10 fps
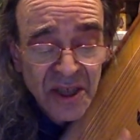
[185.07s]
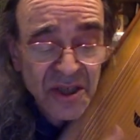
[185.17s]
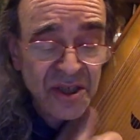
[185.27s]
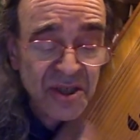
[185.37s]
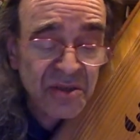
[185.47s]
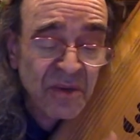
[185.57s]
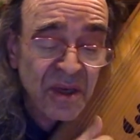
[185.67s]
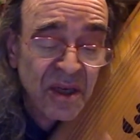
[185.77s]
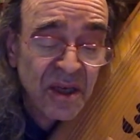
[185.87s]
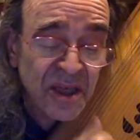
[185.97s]
Just do
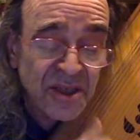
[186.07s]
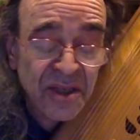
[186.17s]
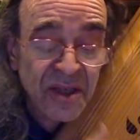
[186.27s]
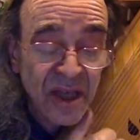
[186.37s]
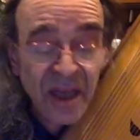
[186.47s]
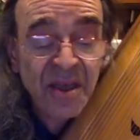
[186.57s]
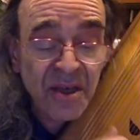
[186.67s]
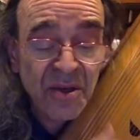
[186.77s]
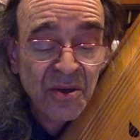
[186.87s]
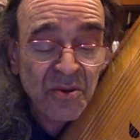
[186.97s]
what you think
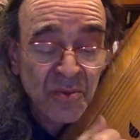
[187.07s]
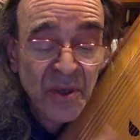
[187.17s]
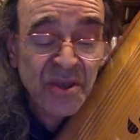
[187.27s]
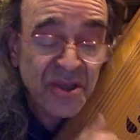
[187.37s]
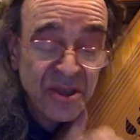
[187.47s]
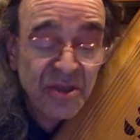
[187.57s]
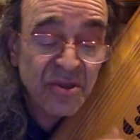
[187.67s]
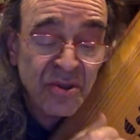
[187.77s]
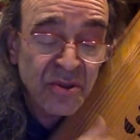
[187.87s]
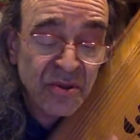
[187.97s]
you must
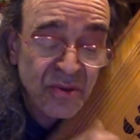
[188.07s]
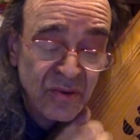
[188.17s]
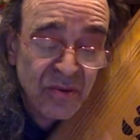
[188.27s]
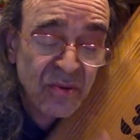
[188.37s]
do.